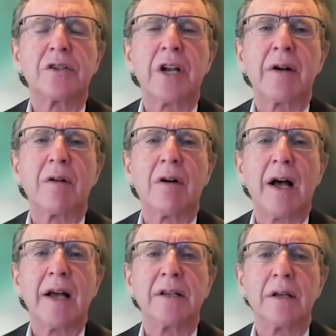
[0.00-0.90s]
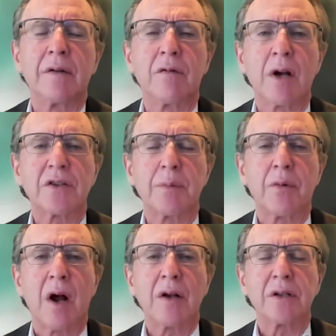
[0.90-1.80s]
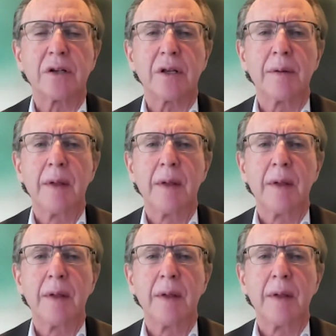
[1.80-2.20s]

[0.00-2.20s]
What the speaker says: general idea of reciprocity,